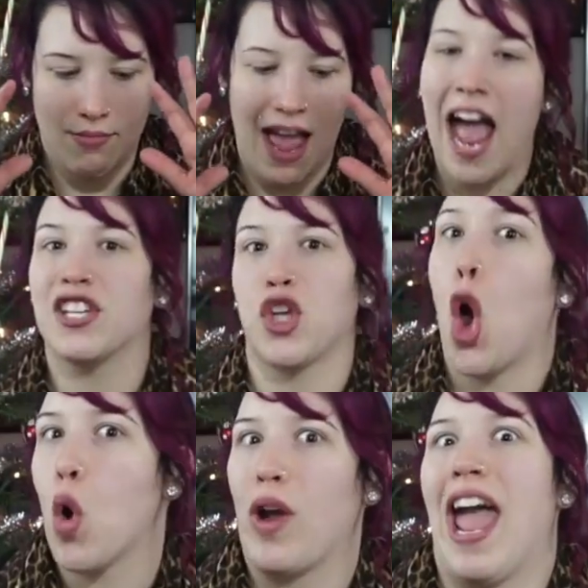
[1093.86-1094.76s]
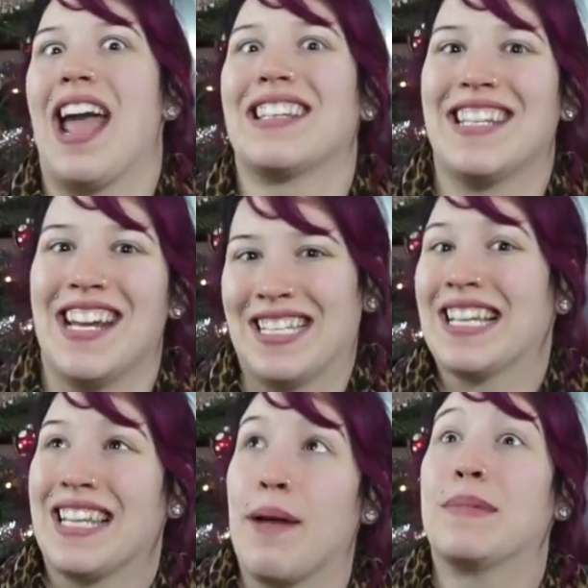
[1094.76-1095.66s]
as okay as it is,
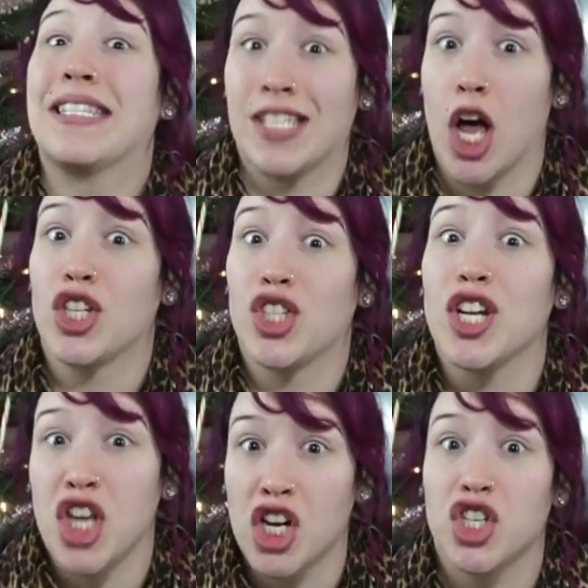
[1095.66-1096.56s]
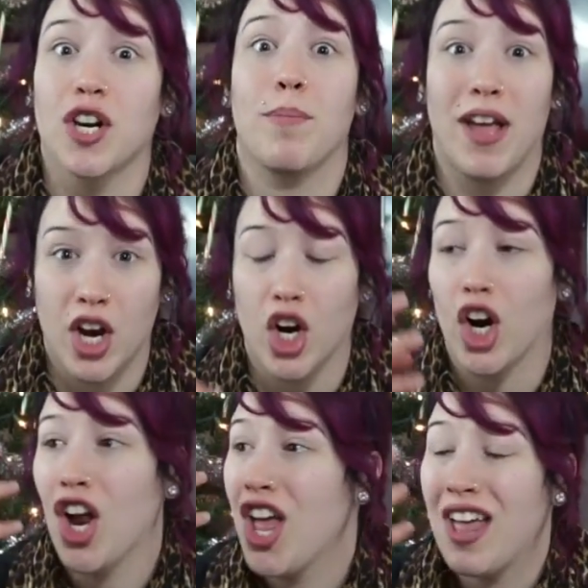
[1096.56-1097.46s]
because I'm such a toucher,
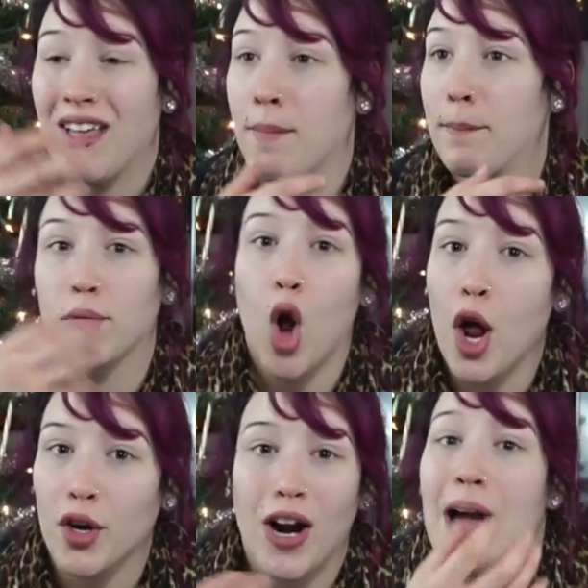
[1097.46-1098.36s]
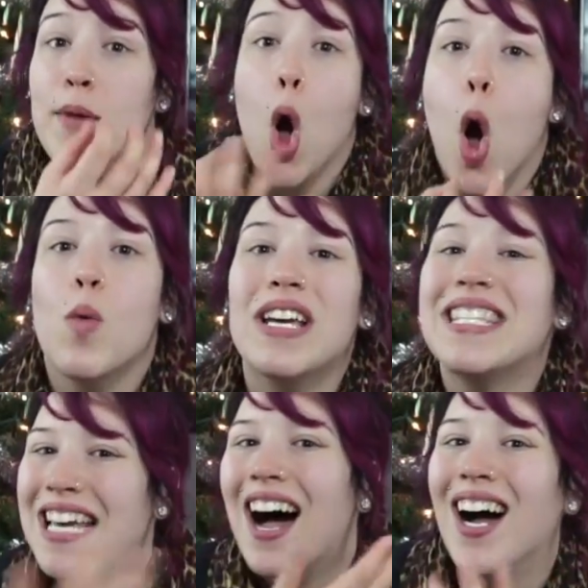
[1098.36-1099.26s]
picker, prodder. I'm
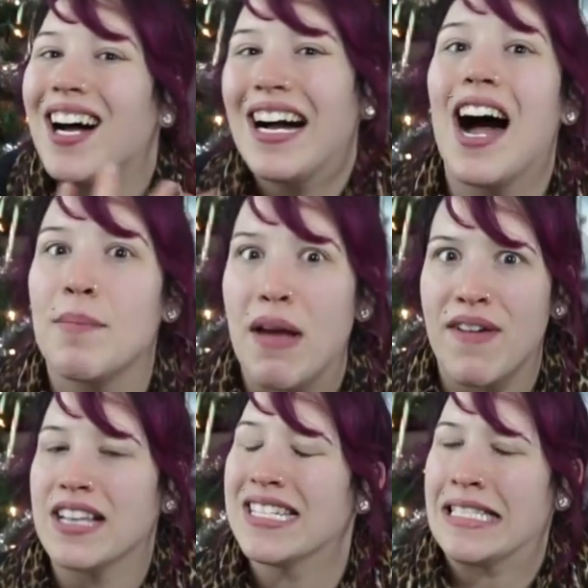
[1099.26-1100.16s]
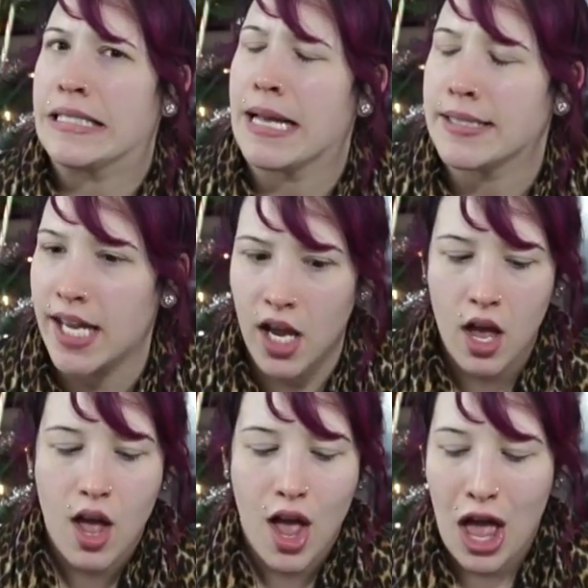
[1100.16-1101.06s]
always on my face, and it's disgusting.
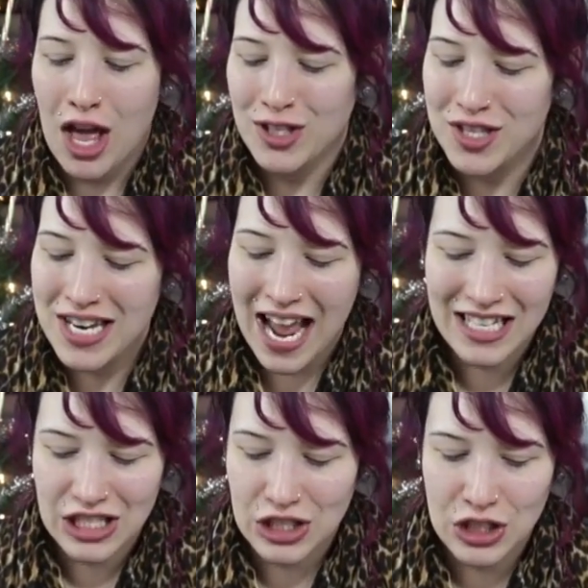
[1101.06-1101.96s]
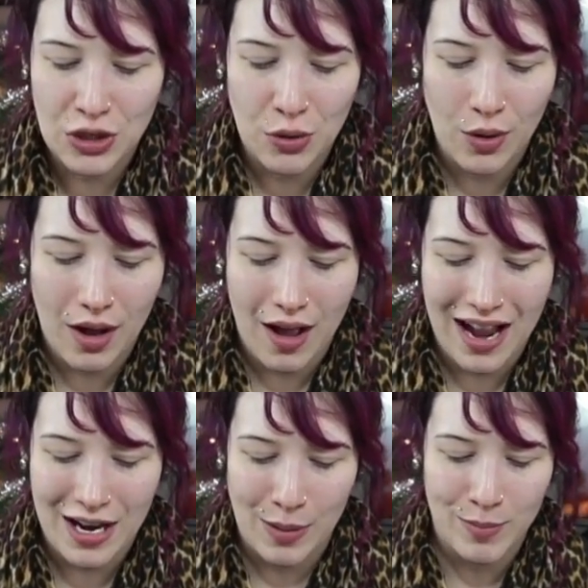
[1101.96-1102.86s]
So the next two
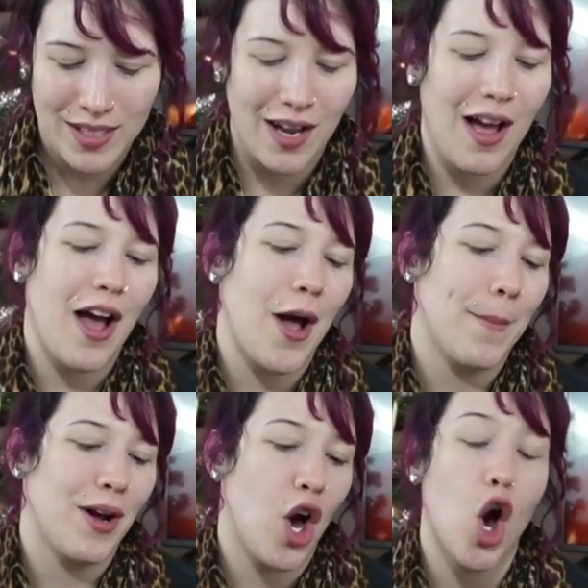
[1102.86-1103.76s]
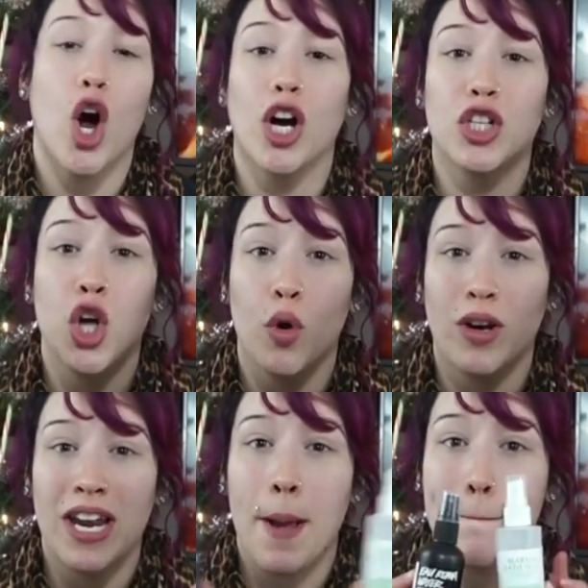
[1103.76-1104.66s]
items um, are
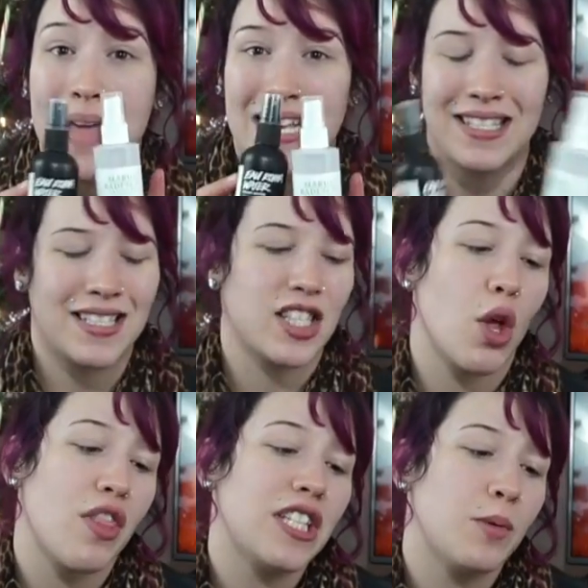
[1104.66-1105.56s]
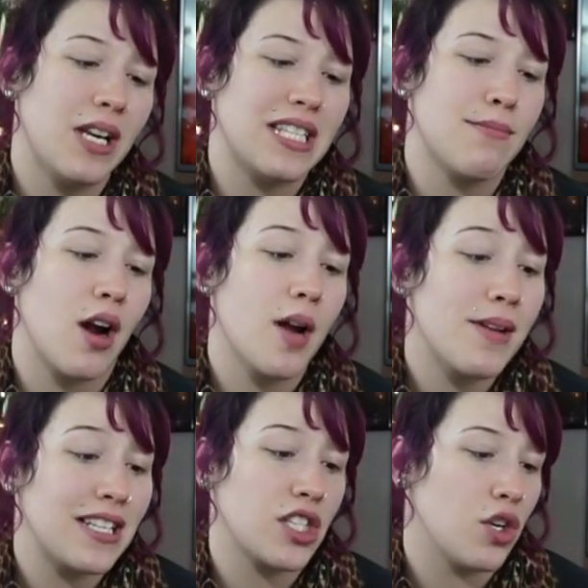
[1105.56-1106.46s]
toning mists. So this one is the Mario
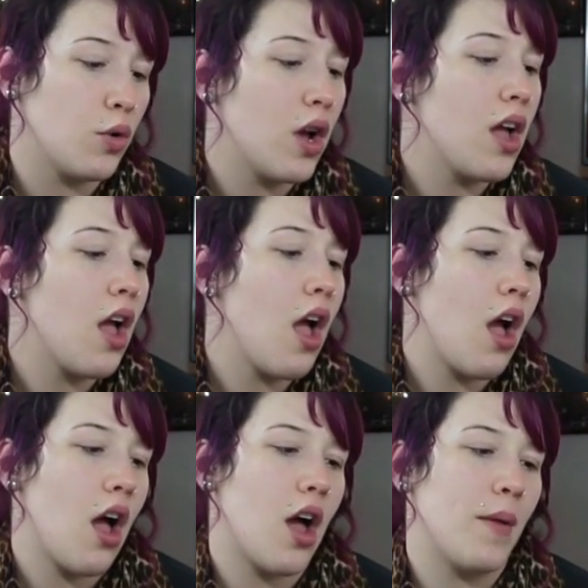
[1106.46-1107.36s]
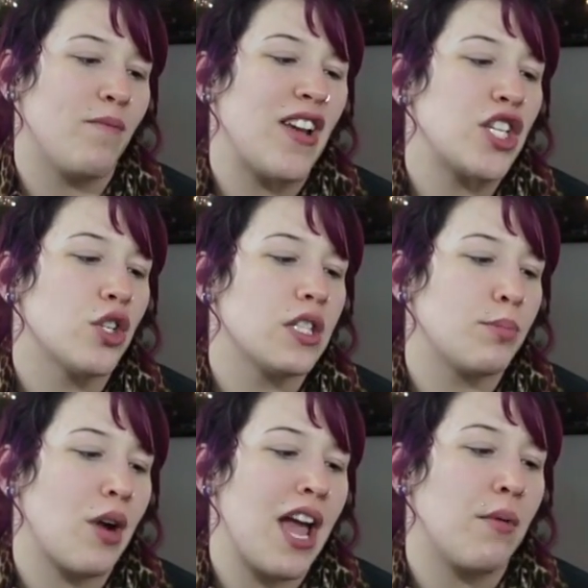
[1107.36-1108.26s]
Badescu um, facial
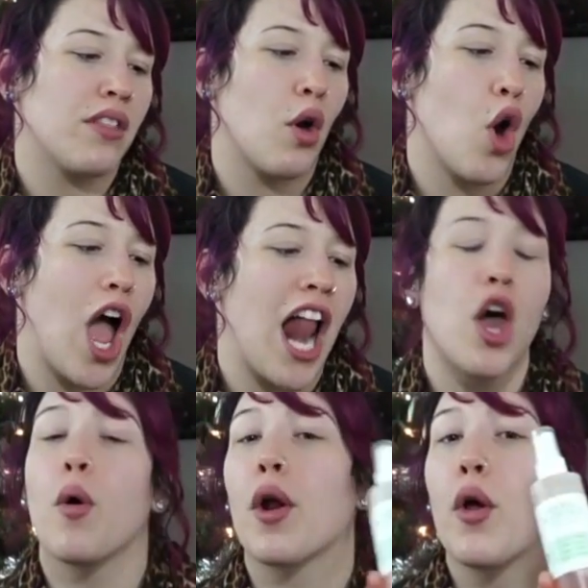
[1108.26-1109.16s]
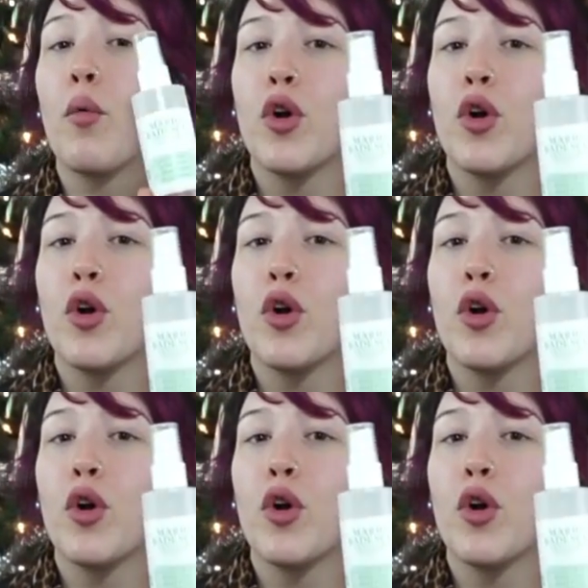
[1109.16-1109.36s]
spray with aloe